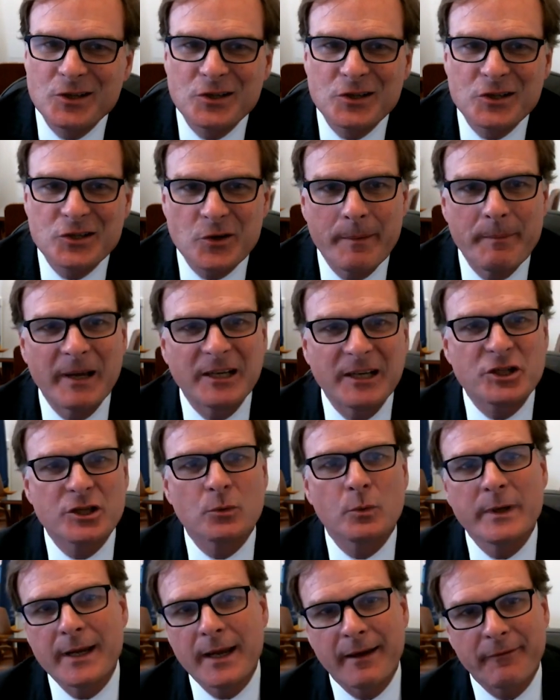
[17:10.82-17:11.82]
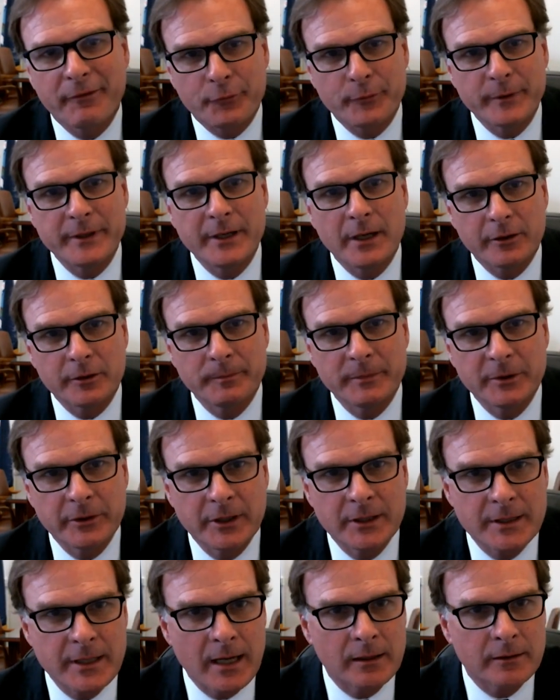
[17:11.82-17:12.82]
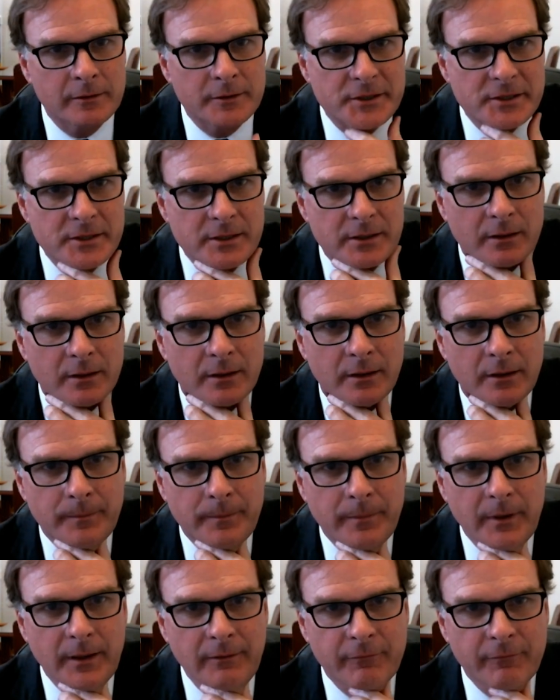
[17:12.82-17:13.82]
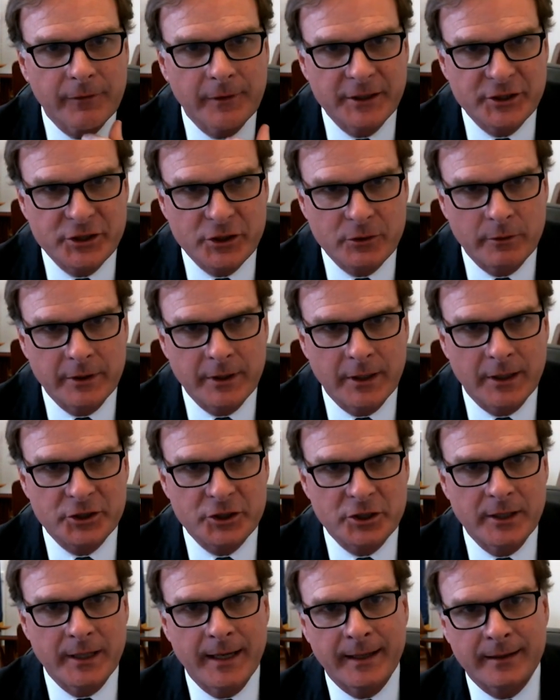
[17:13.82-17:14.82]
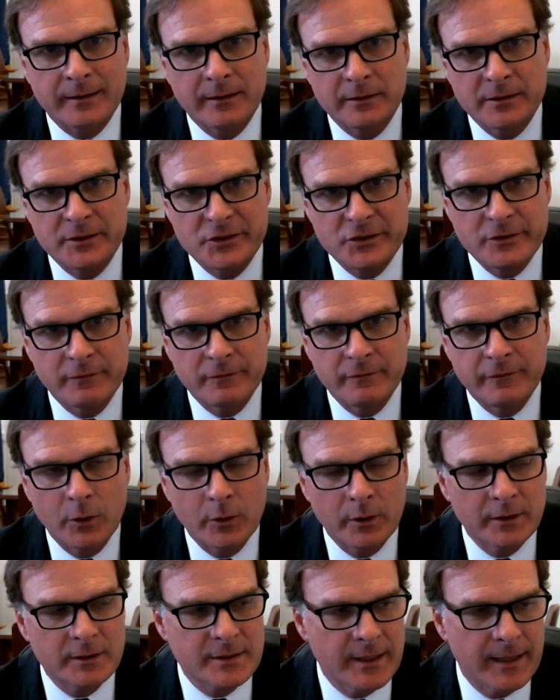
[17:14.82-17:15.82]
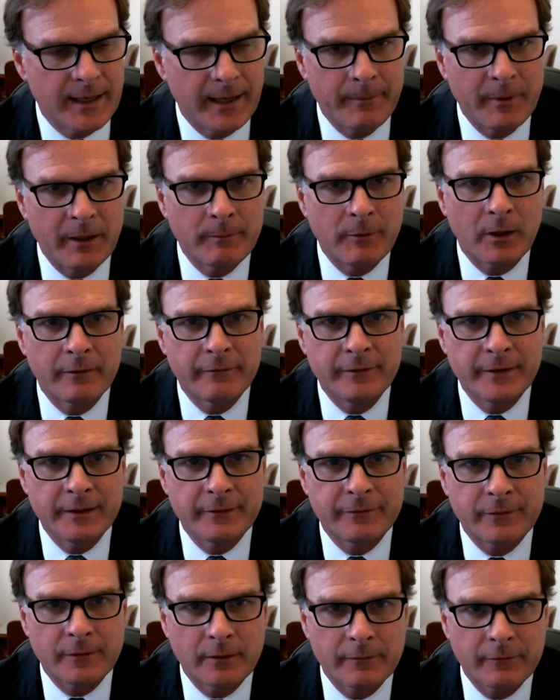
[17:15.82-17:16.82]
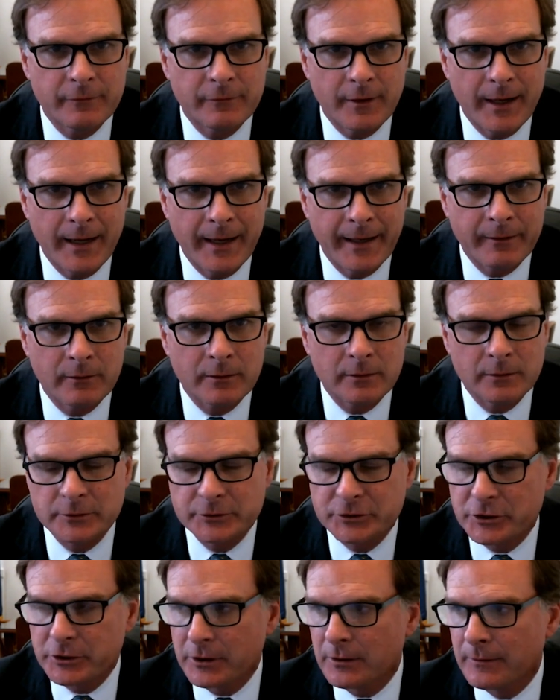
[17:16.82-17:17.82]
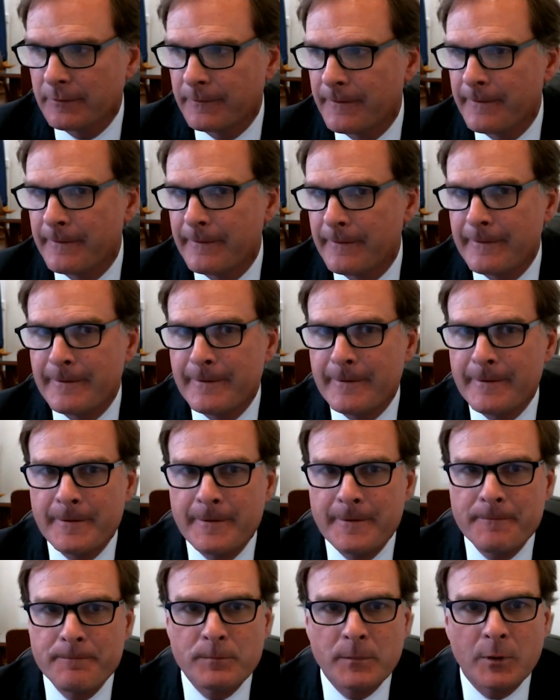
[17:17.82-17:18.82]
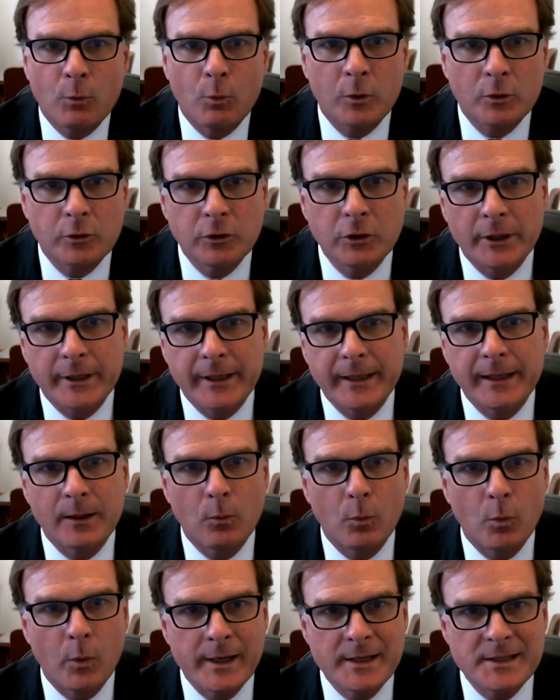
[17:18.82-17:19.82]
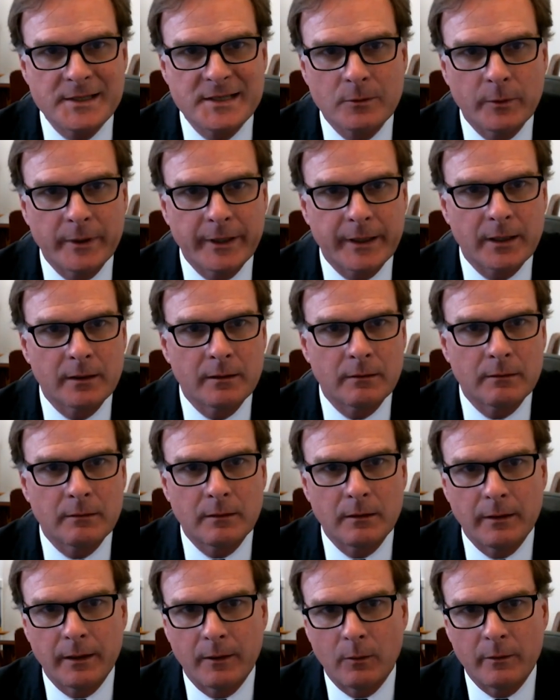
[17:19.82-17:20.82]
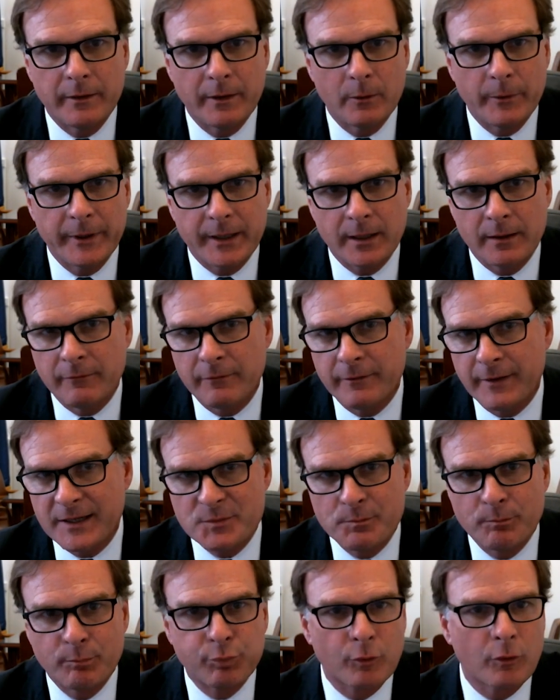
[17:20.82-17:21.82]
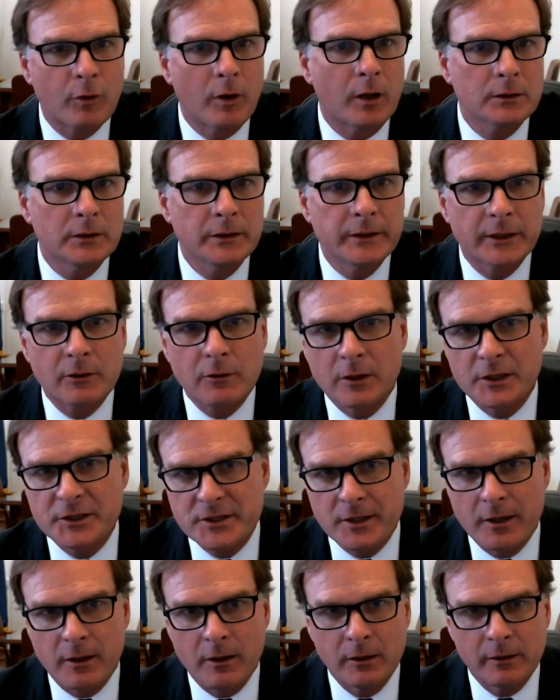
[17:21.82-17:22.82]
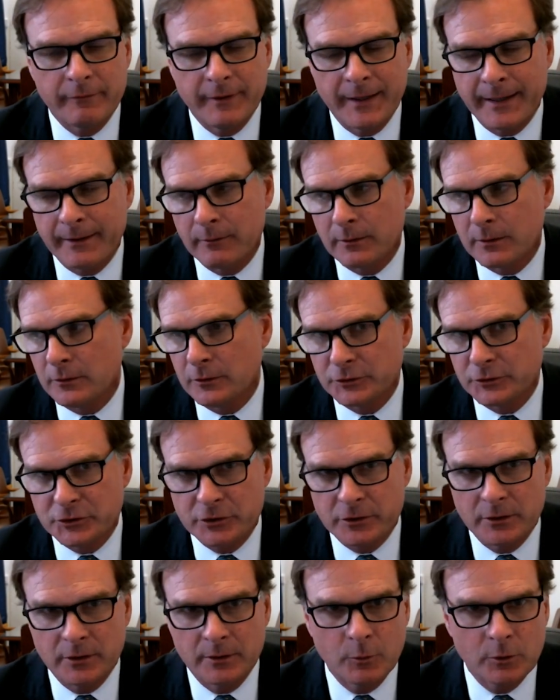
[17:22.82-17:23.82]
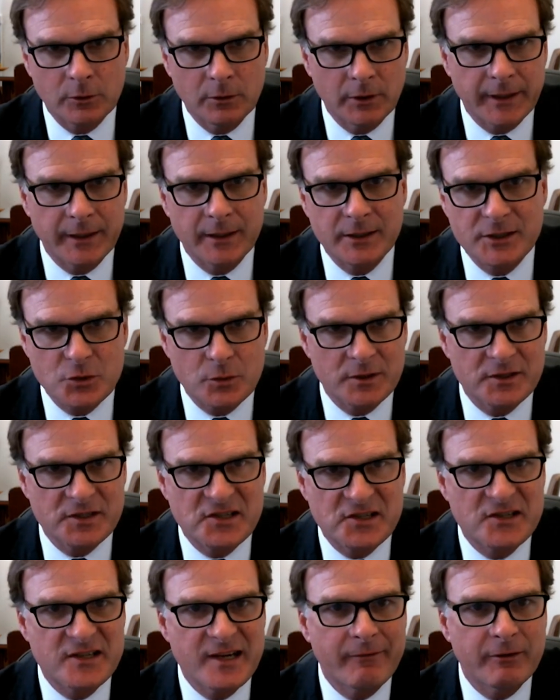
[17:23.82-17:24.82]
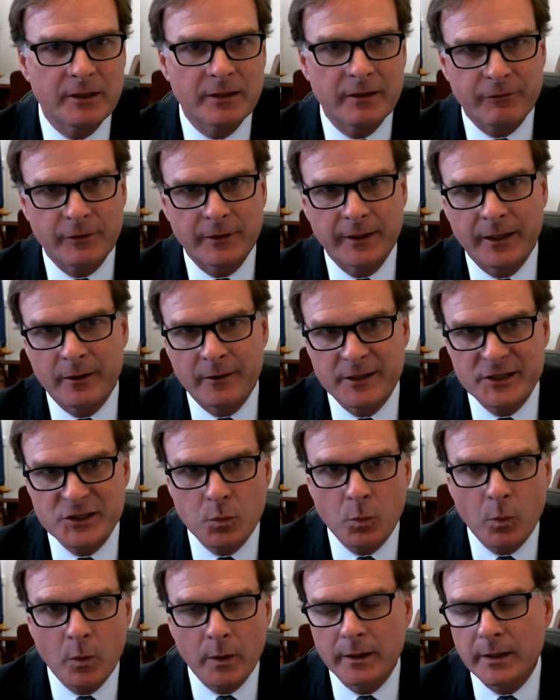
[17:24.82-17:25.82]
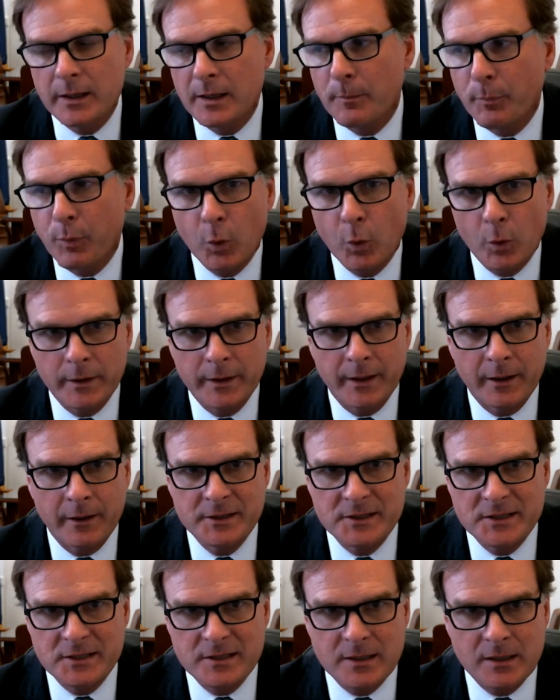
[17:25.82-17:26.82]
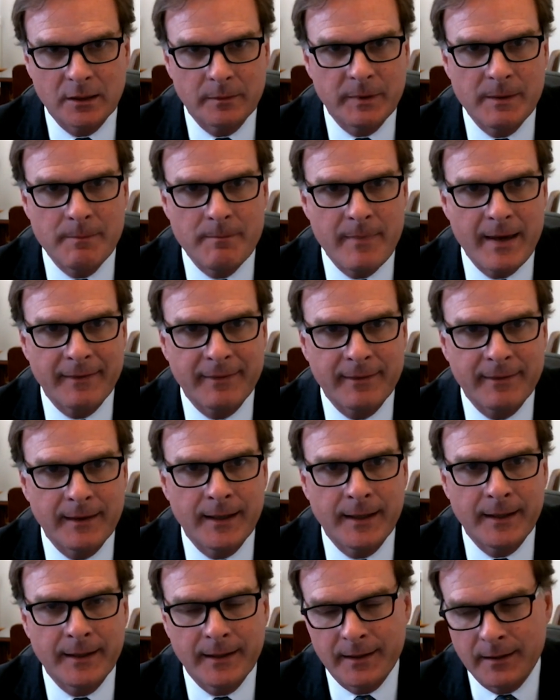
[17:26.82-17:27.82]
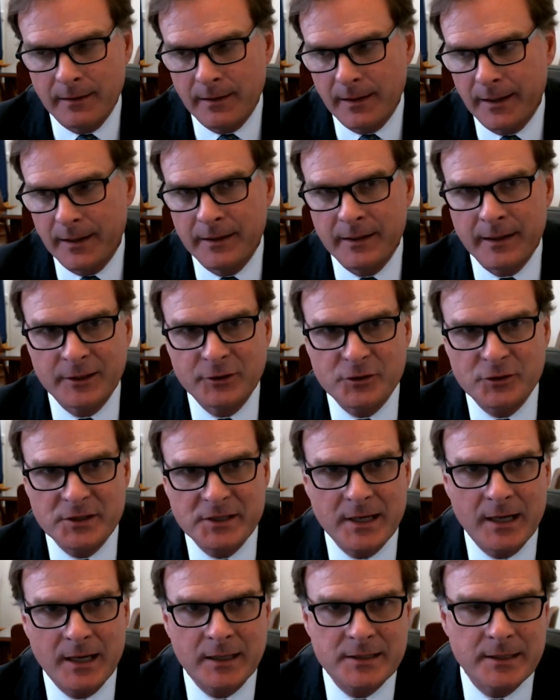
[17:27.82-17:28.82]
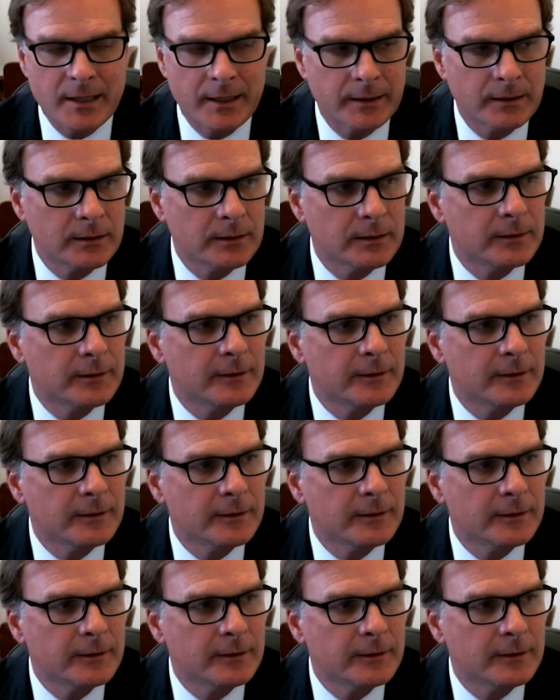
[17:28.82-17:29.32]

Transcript: So I mentioned we have $300 million in the Inflation Reduction Act that is devoted to MMRV for agriculture. We're looking at ways that we can invest broadly across all of agriculture, and we're looking at sort of 7 different areas. One of the important areas is going to be methane and nitrous oxide.